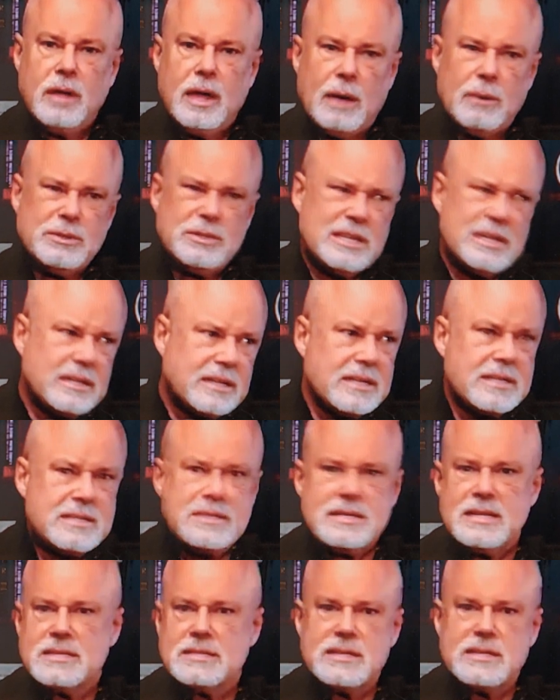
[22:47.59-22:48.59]
I was
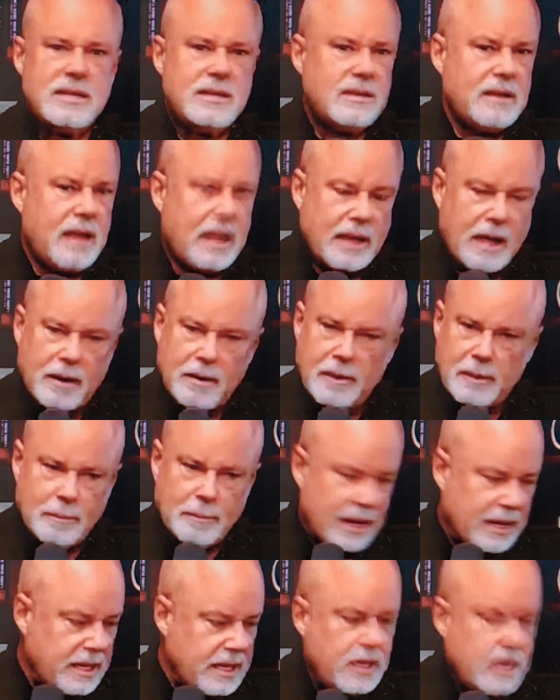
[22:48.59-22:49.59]
inconsistent. I let
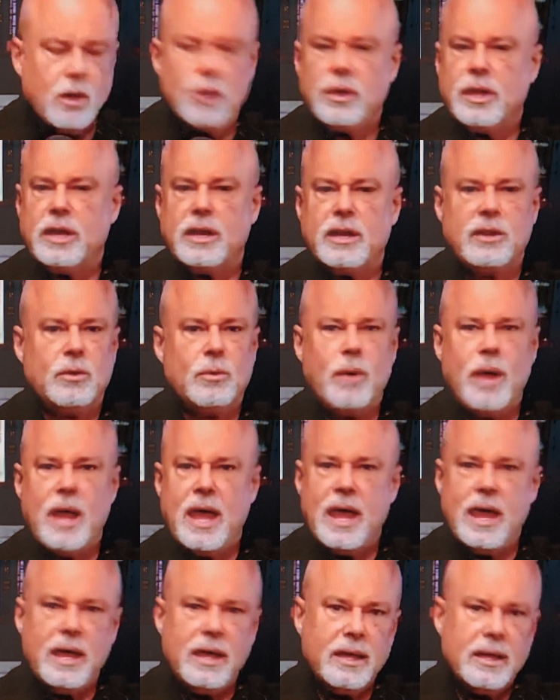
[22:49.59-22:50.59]
my ego get in the
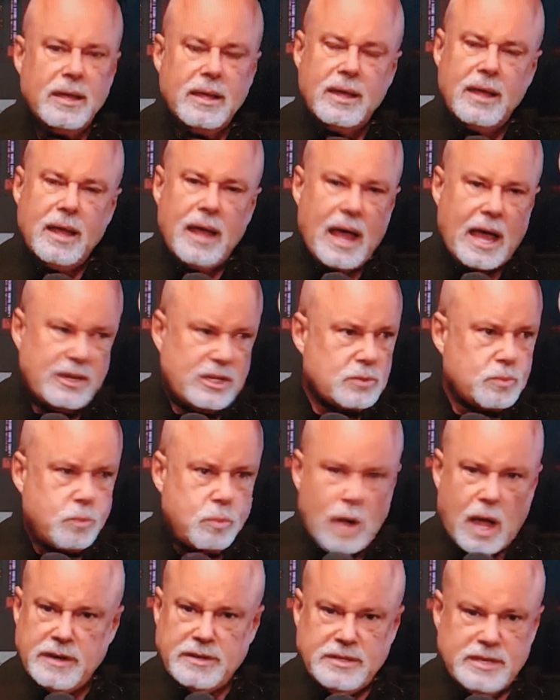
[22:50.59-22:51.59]
way.
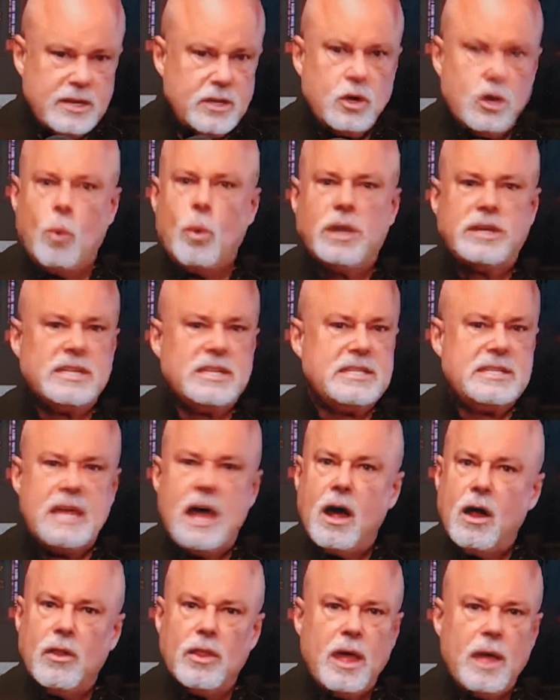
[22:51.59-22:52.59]
I didn't know what to
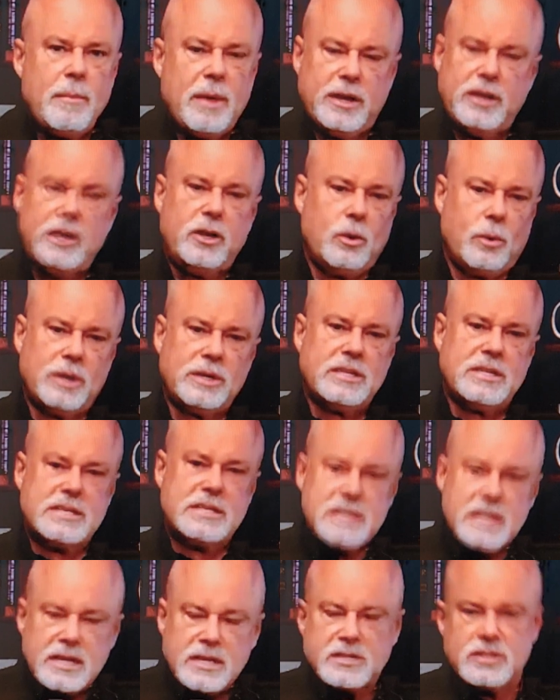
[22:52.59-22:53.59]
tell them. I didn't know what to
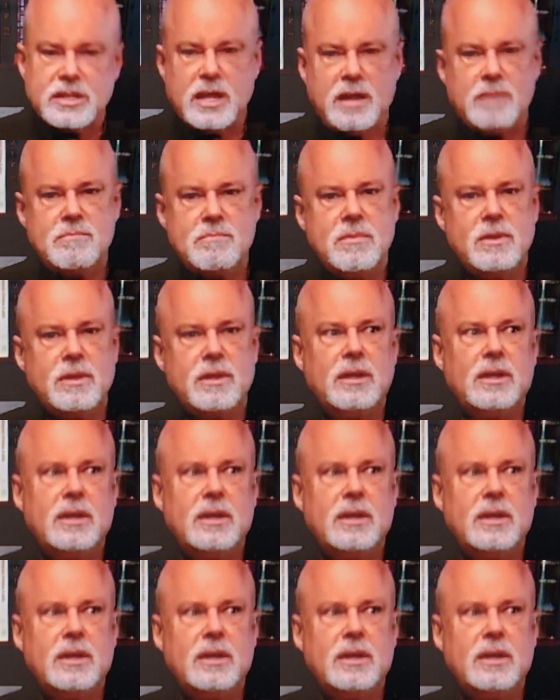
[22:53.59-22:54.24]
teach them.